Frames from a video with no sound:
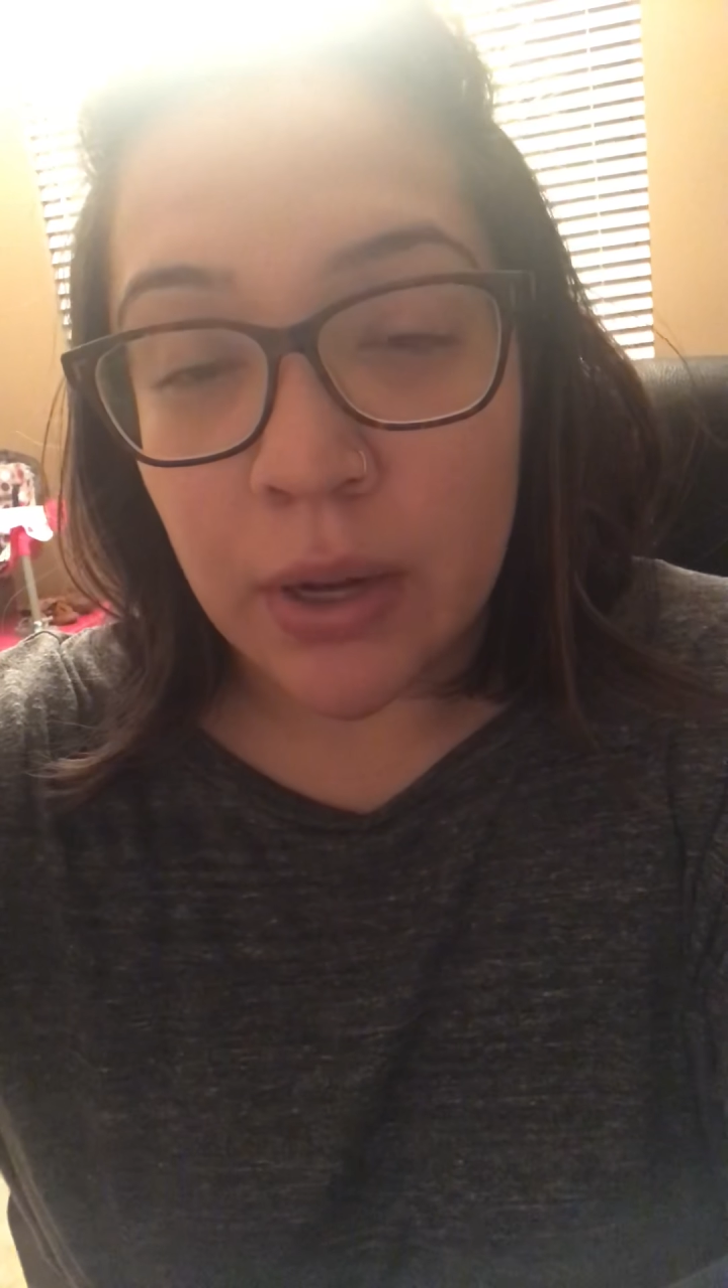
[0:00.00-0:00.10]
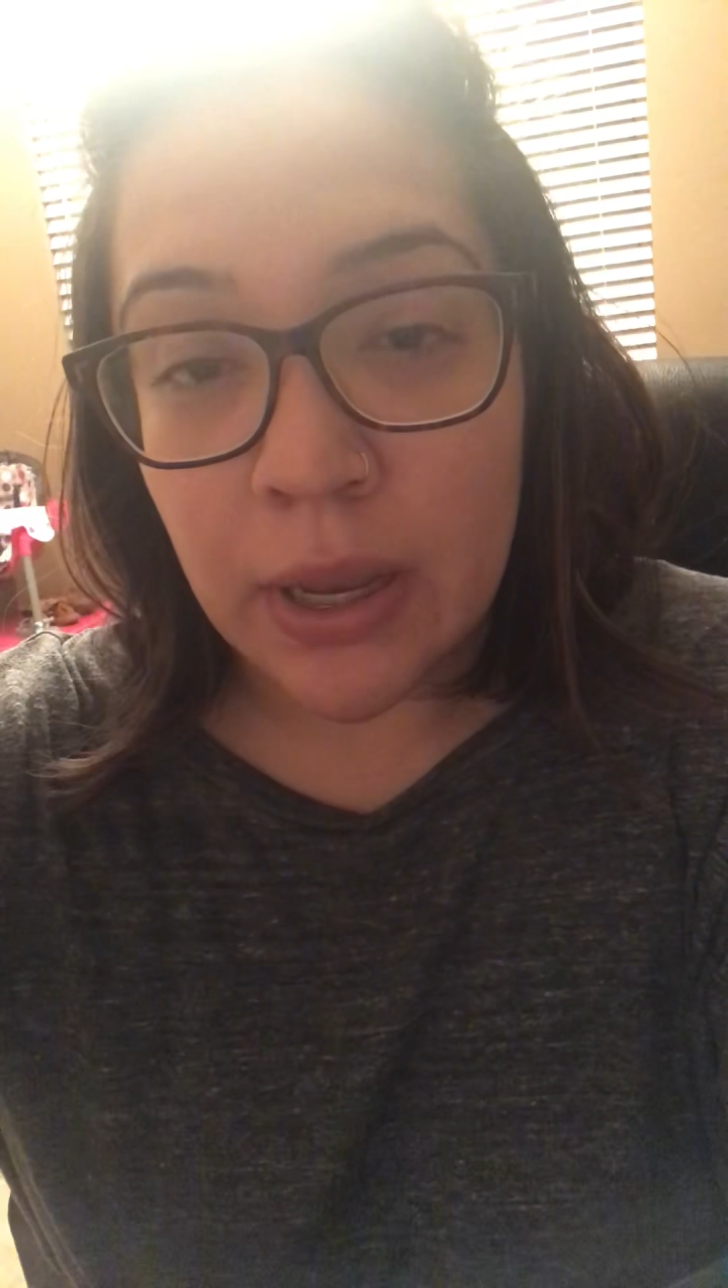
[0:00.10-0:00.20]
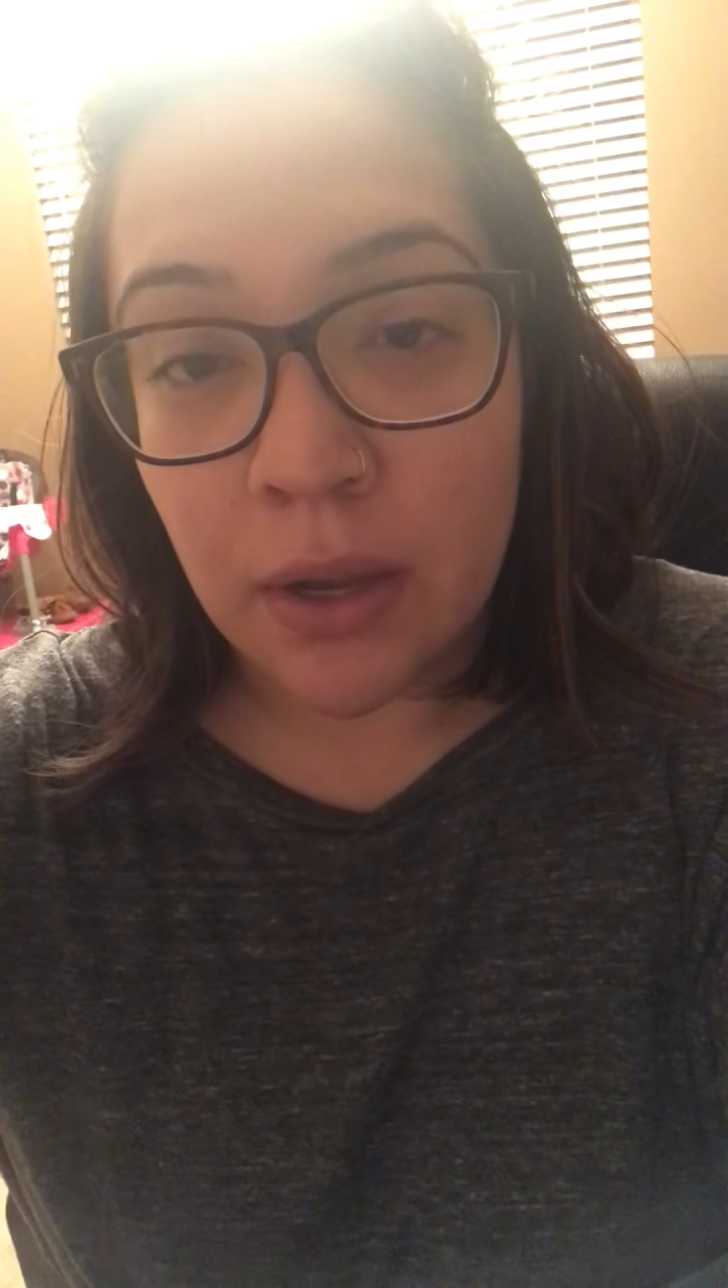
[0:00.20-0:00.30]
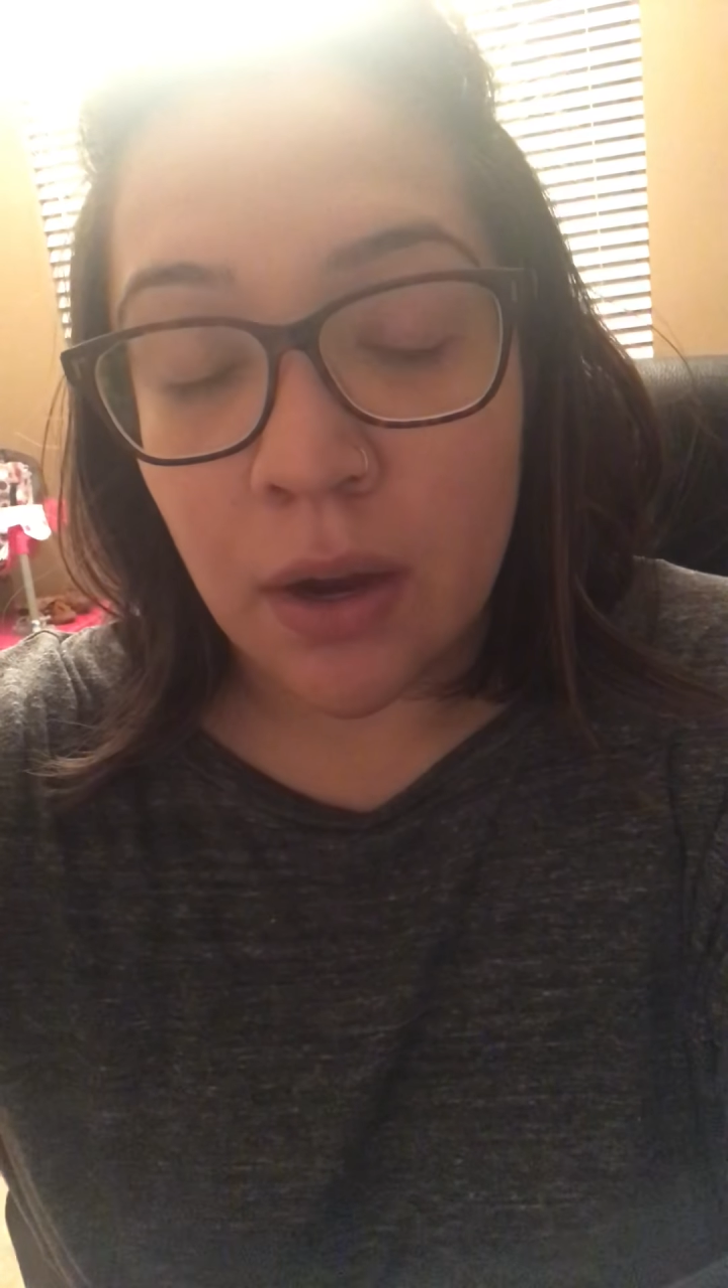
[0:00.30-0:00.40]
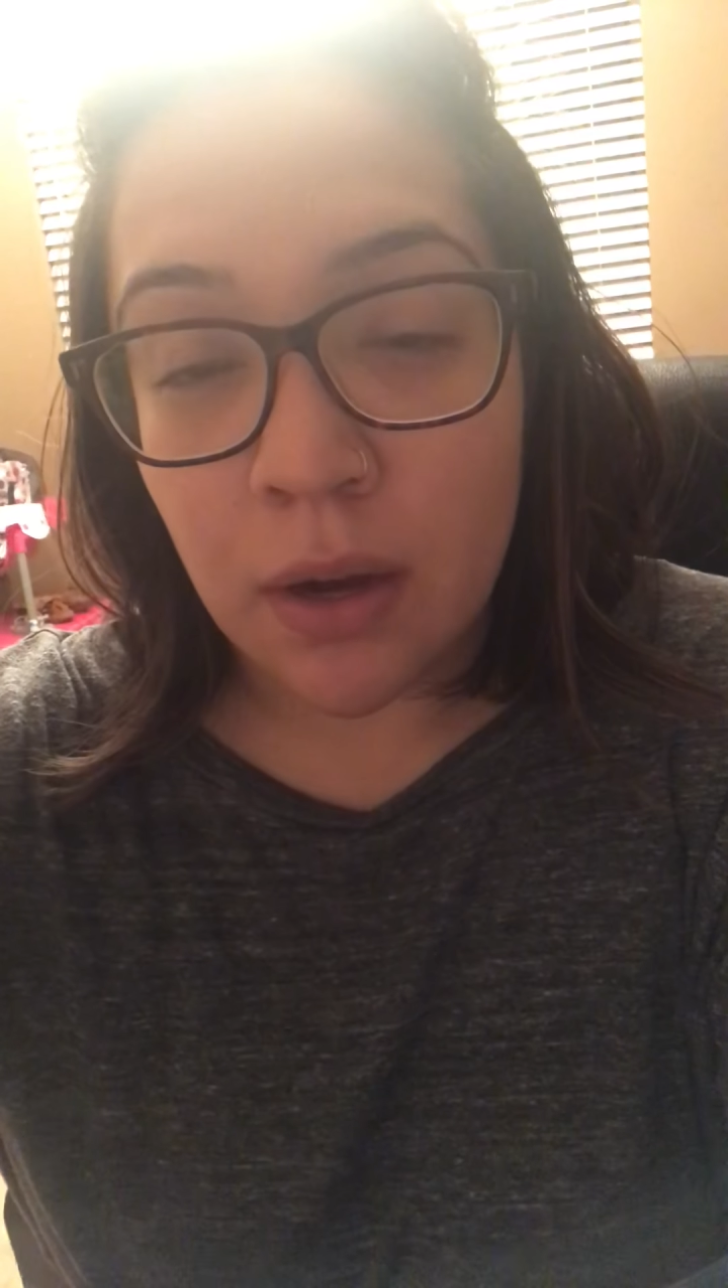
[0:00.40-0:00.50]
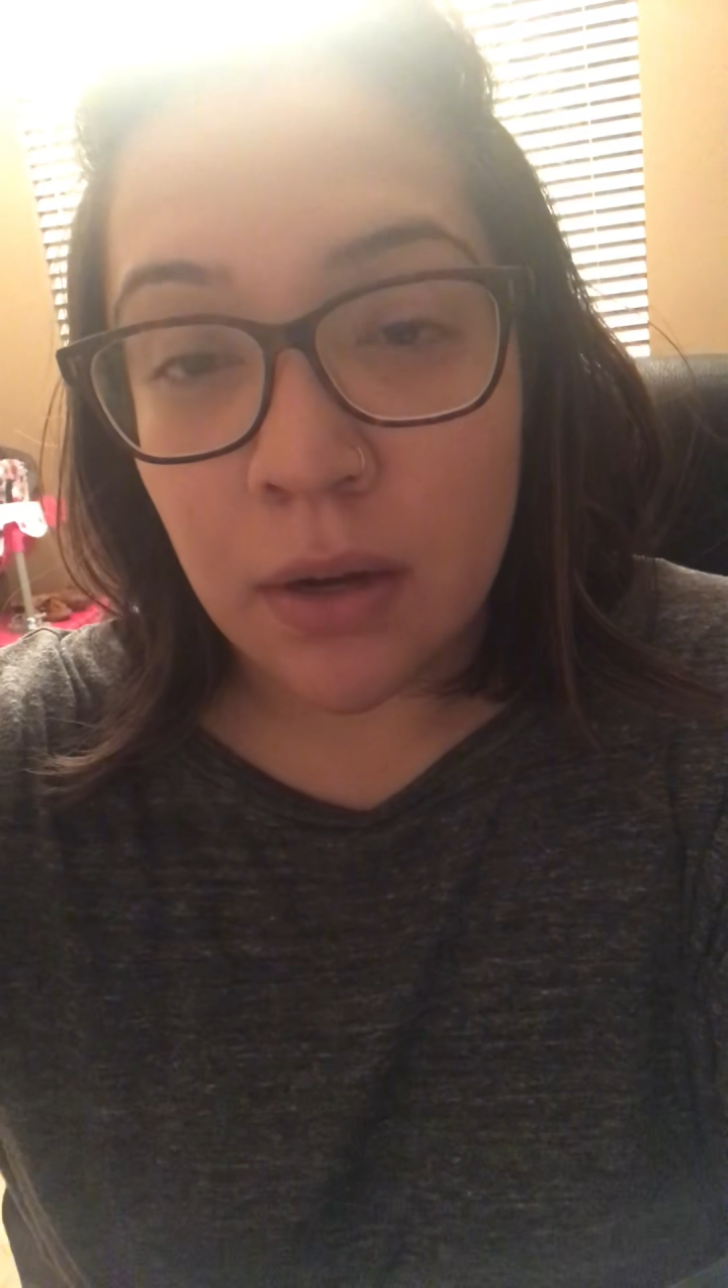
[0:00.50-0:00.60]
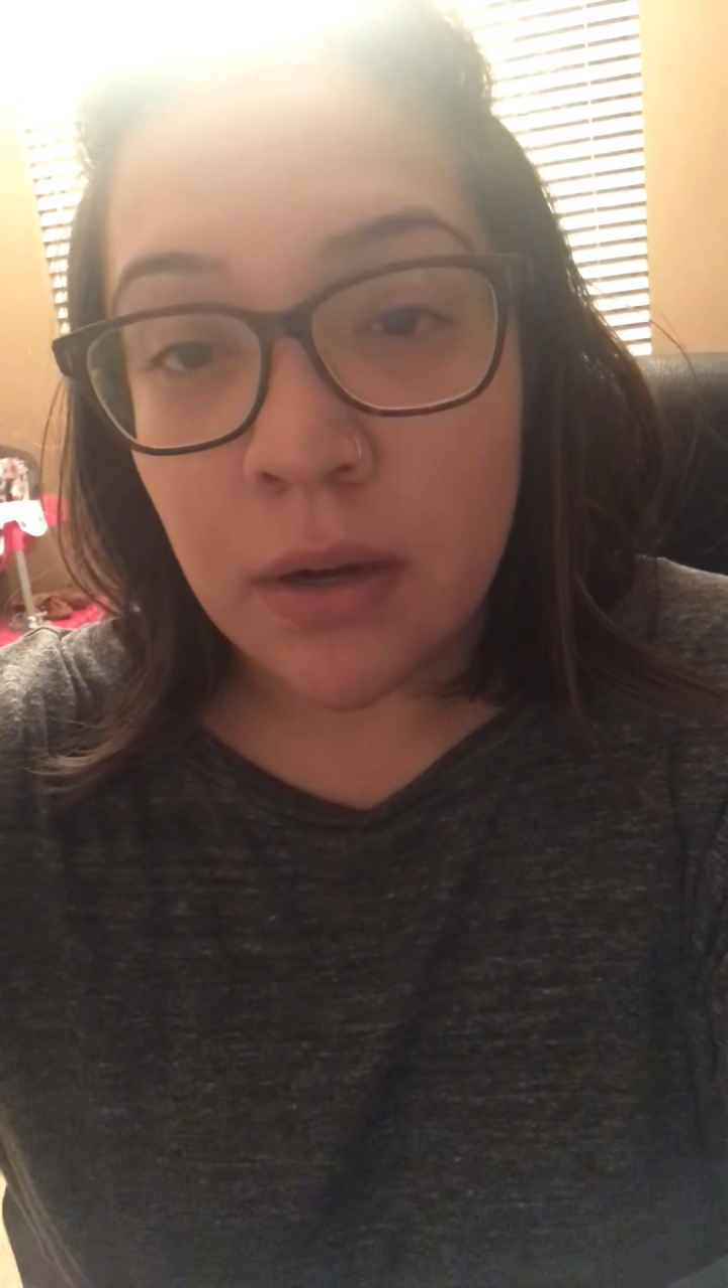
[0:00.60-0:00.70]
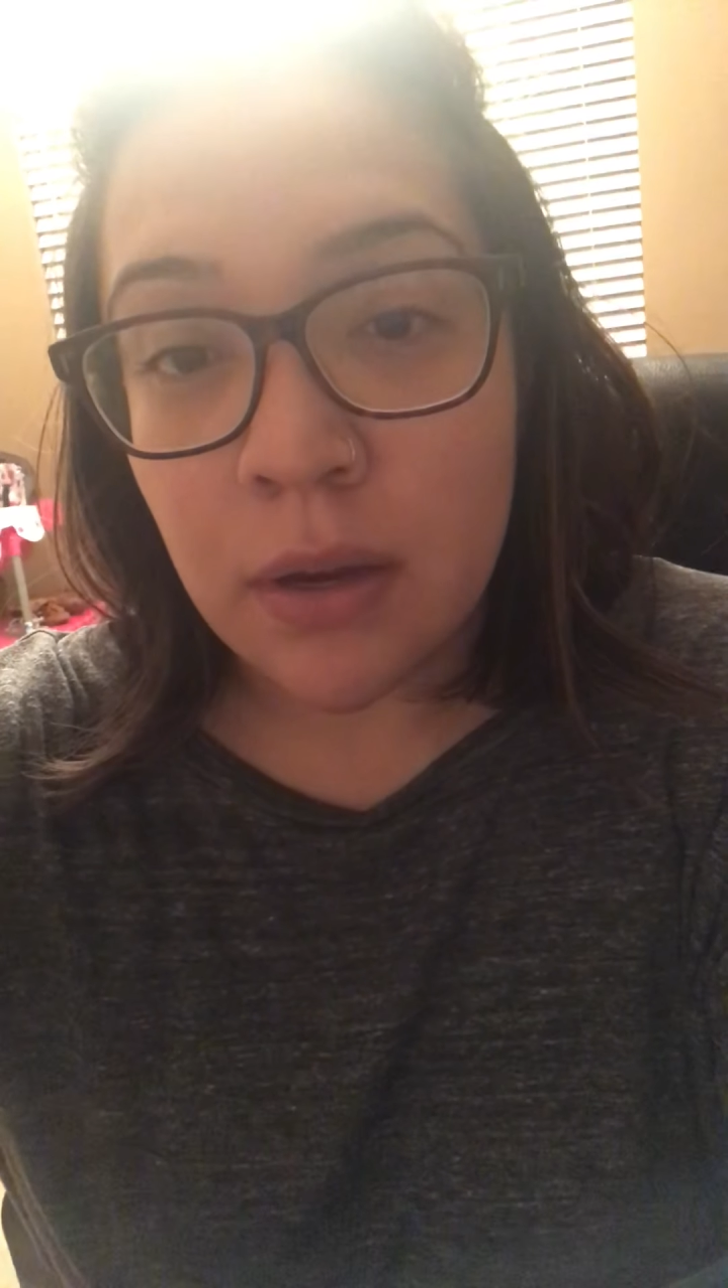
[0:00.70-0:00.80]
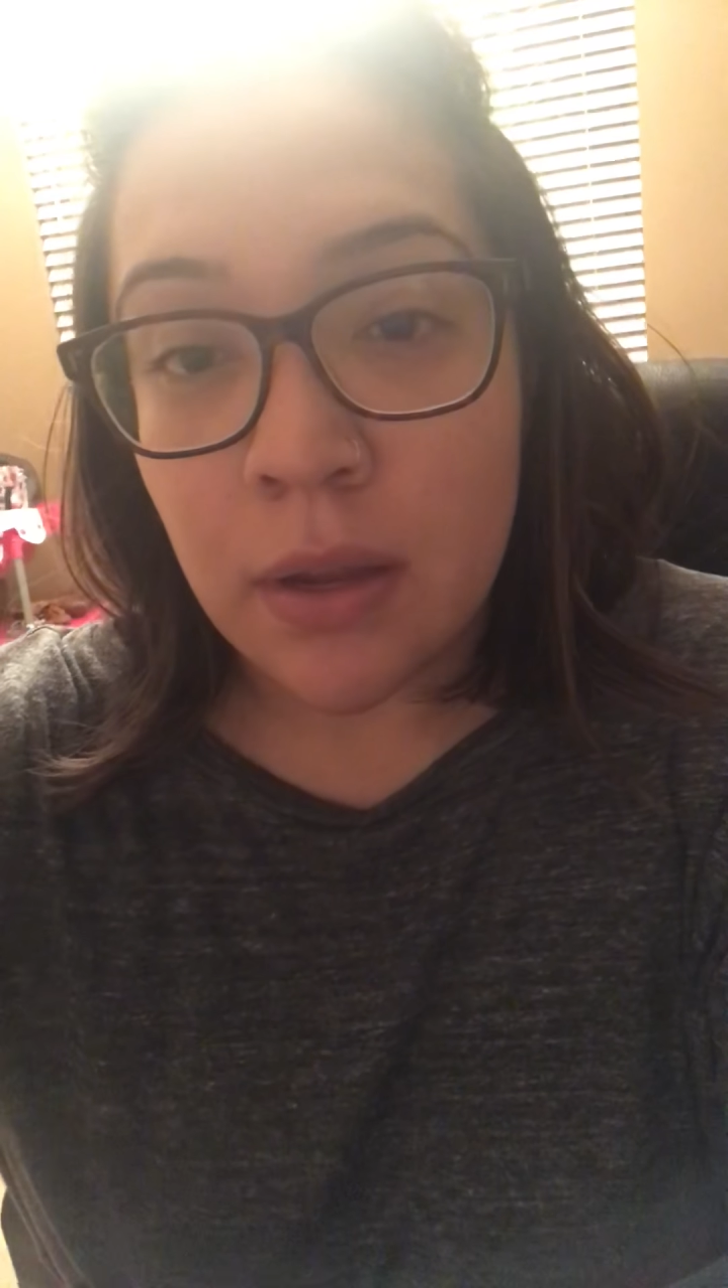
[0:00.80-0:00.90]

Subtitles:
agar,